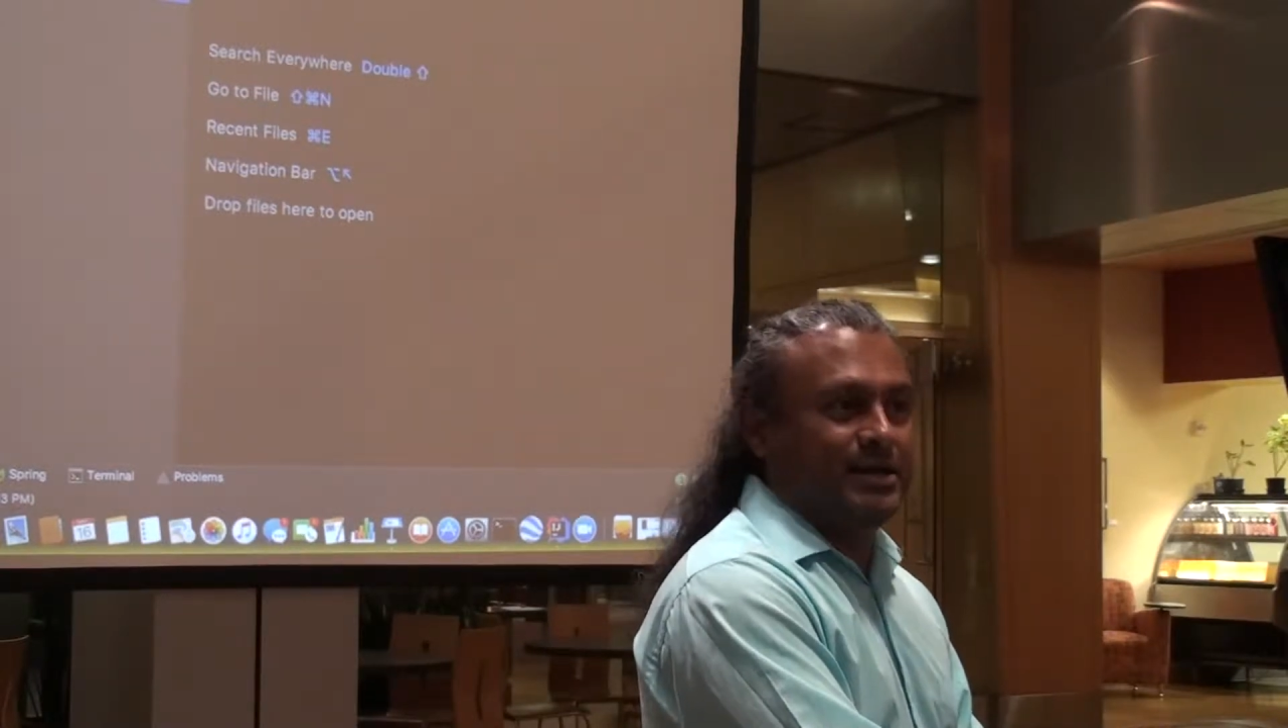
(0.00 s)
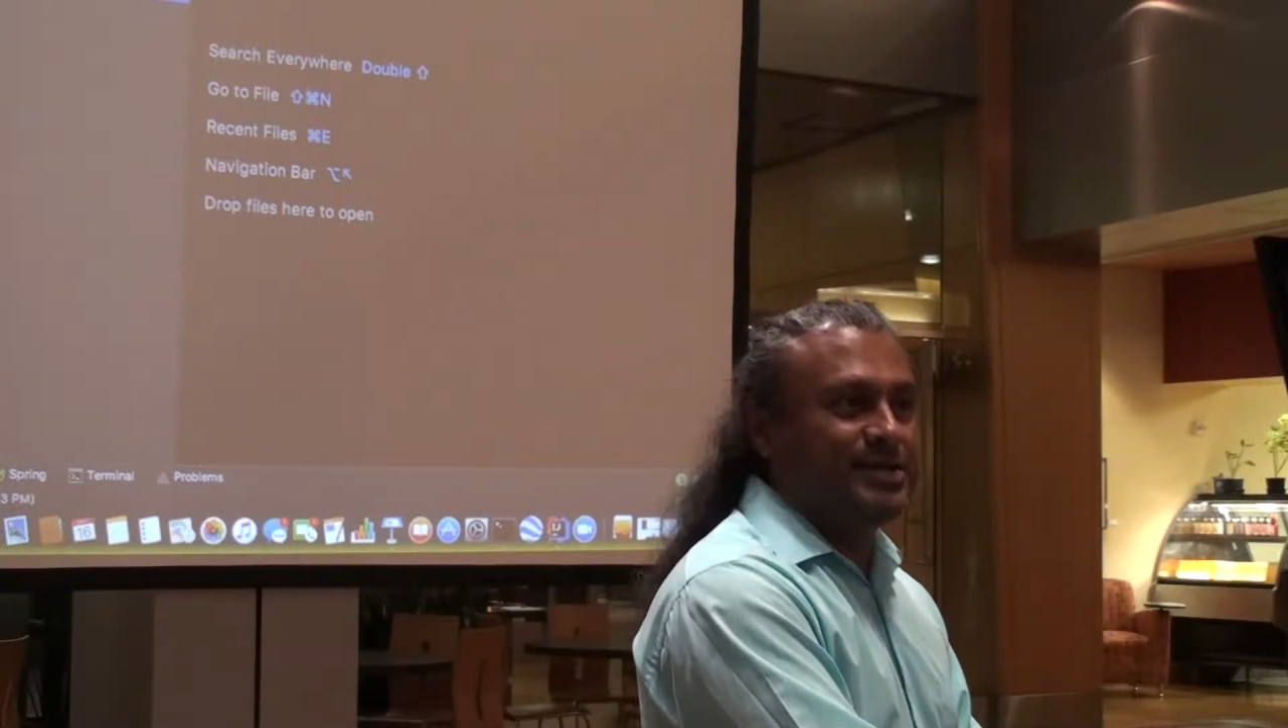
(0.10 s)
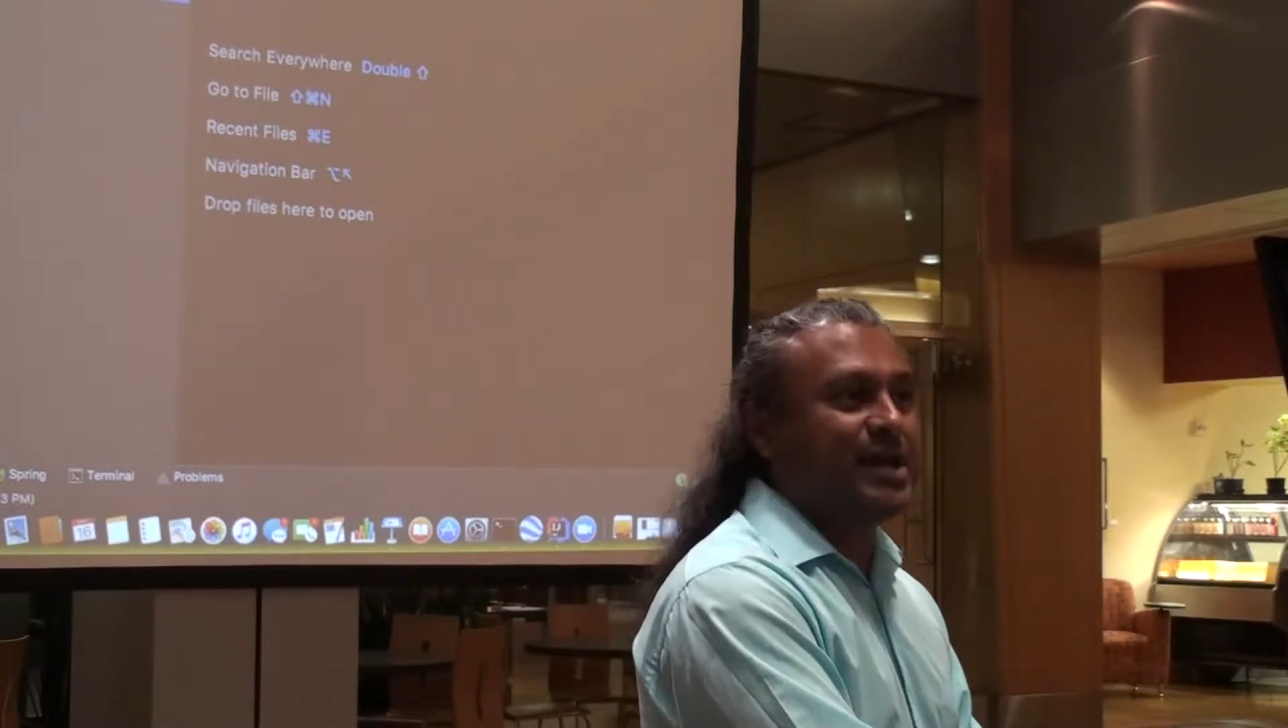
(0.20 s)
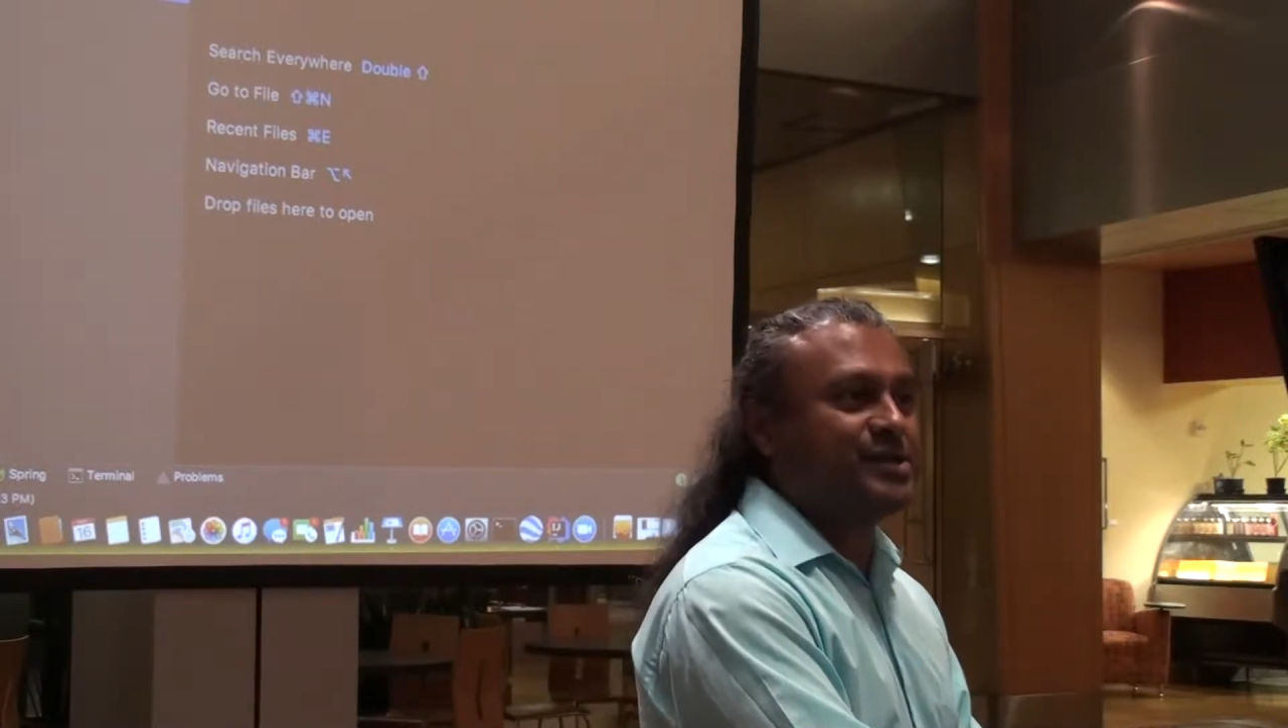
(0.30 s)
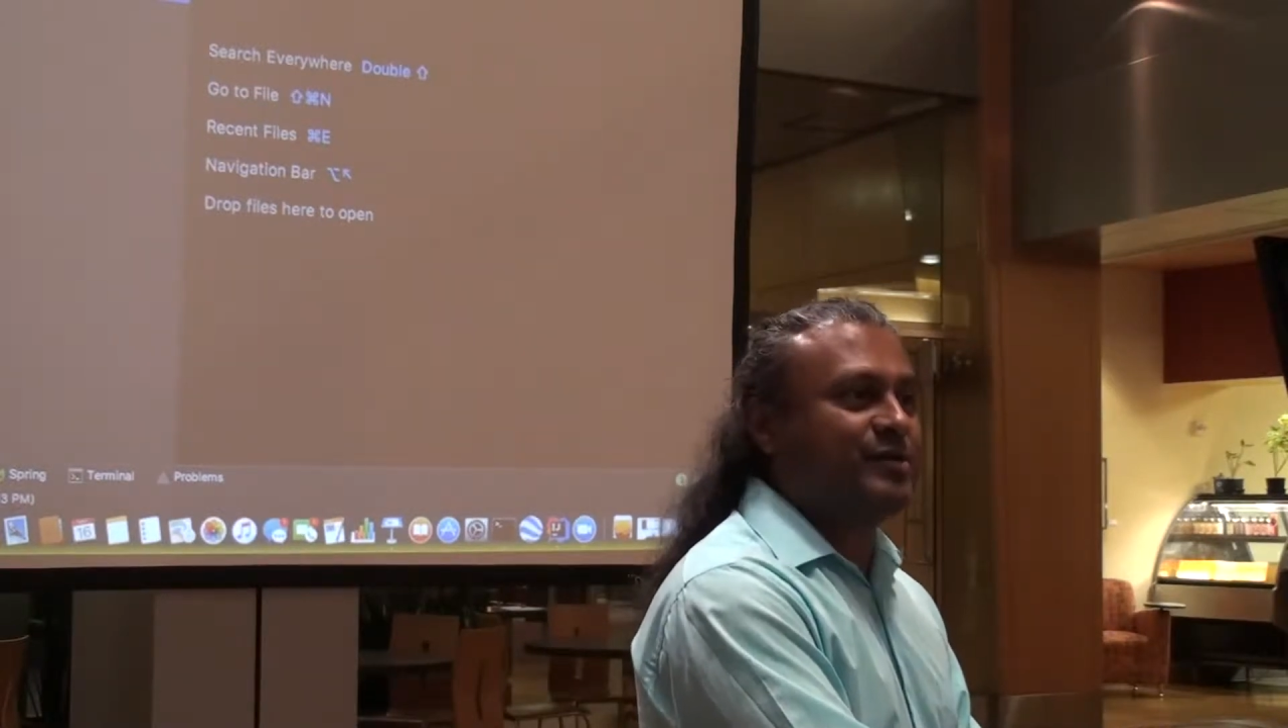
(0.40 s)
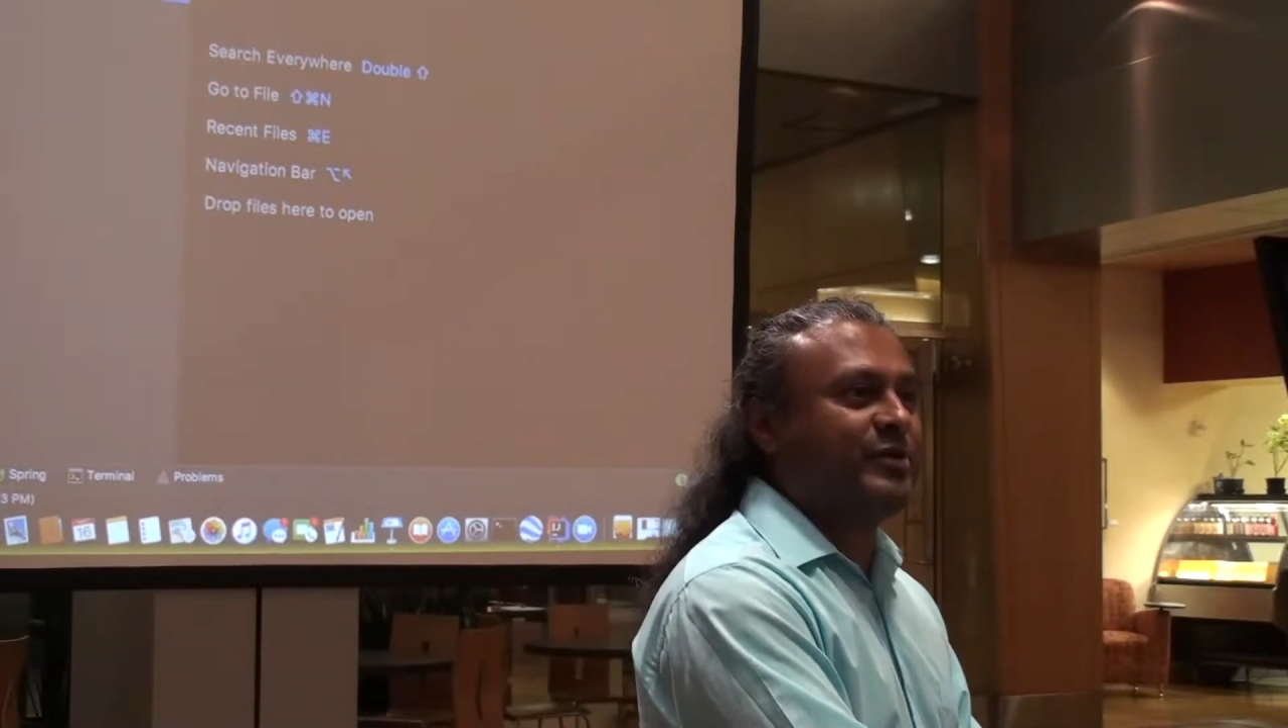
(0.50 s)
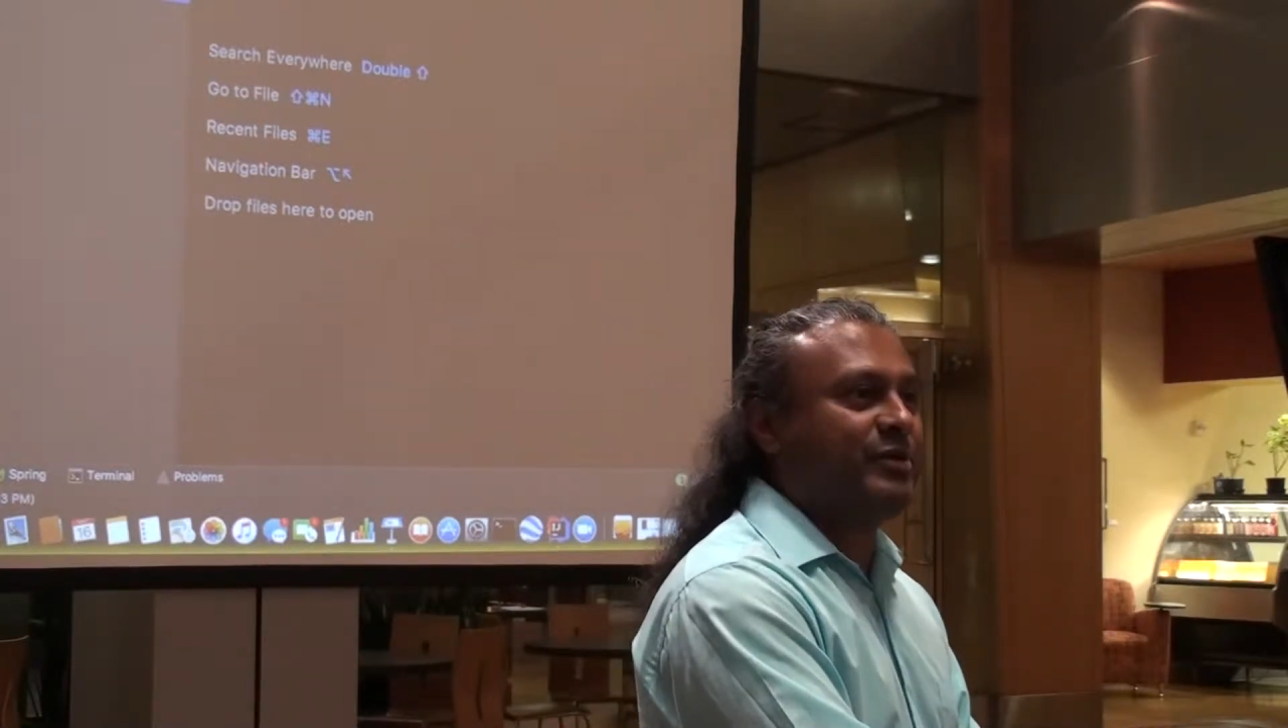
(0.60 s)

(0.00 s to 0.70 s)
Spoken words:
test-driven